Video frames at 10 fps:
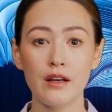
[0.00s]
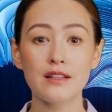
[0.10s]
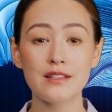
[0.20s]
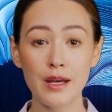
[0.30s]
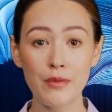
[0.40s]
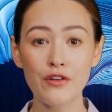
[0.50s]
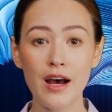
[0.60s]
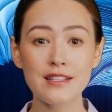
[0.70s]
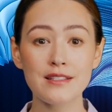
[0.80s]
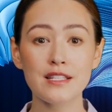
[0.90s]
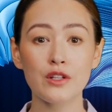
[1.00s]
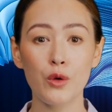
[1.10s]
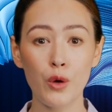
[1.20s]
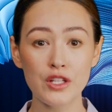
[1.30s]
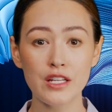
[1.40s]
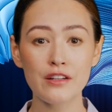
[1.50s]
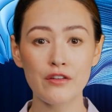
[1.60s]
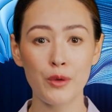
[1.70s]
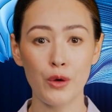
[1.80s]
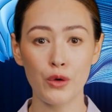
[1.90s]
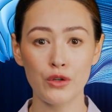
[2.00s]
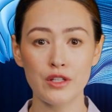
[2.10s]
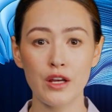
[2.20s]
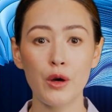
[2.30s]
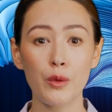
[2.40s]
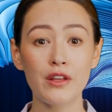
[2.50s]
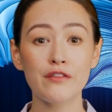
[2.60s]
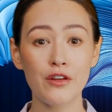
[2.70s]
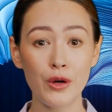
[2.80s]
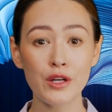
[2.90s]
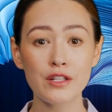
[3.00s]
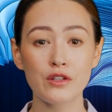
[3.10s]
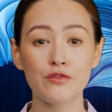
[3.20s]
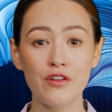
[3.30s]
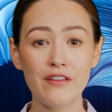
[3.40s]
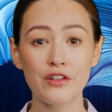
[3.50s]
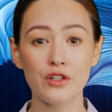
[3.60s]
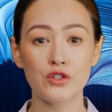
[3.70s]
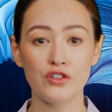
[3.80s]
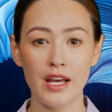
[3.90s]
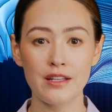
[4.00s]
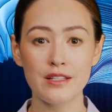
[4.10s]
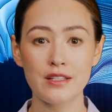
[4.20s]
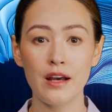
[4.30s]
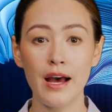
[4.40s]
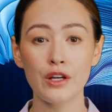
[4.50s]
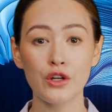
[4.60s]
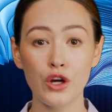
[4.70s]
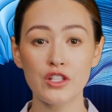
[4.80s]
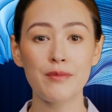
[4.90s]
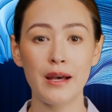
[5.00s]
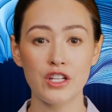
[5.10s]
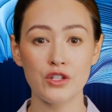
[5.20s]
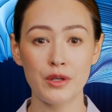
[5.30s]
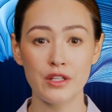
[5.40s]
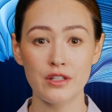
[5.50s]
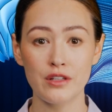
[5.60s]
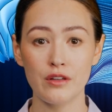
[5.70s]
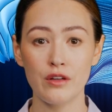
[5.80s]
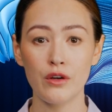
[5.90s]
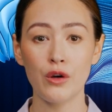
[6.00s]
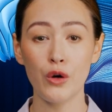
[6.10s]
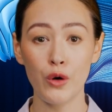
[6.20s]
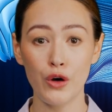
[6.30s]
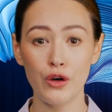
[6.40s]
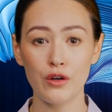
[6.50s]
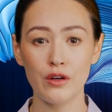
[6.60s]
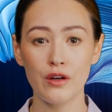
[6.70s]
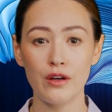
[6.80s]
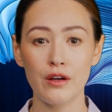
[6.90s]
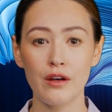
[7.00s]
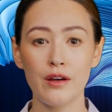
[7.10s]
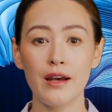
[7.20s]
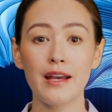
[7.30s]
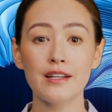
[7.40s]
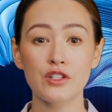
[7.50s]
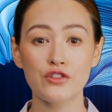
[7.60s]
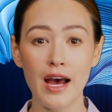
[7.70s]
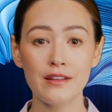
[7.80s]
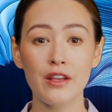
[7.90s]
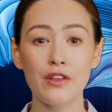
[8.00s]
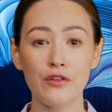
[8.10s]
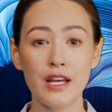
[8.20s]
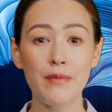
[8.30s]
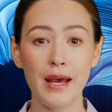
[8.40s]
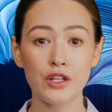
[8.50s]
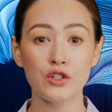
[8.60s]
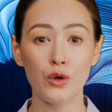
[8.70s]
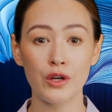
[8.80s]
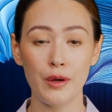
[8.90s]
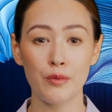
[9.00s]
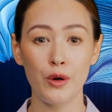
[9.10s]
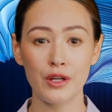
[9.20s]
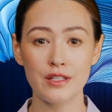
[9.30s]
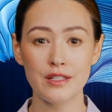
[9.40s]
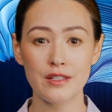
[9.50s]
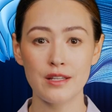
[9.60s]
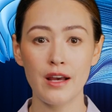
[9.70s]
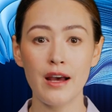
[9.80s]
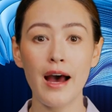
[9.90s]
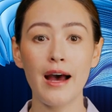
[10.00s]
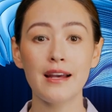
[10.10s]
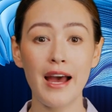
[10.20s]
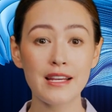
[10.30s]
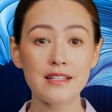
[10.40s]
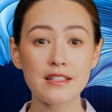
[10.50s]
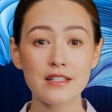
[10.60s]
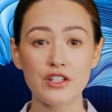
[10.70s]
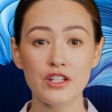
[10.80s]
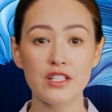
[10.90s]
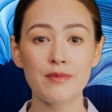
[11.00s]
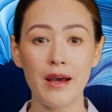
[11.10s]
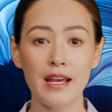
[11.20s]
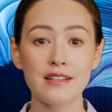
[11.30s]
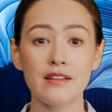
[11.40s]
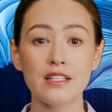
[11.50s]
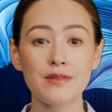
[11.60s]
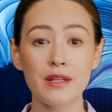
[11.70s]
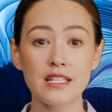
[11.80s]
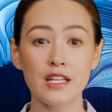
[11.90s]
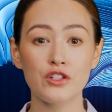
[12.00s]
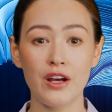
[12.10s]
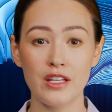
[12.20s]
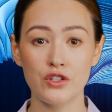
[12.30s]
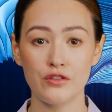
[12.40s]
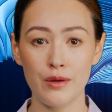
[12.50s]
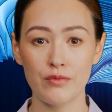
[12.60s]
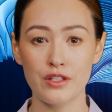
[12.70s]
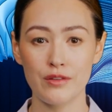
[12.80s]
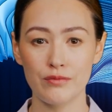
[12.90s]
"Summarize this quarterly report with a focus on revenue trends and cost management," or "Extract the 3 main talking points and any decisions made in this meeting transcript."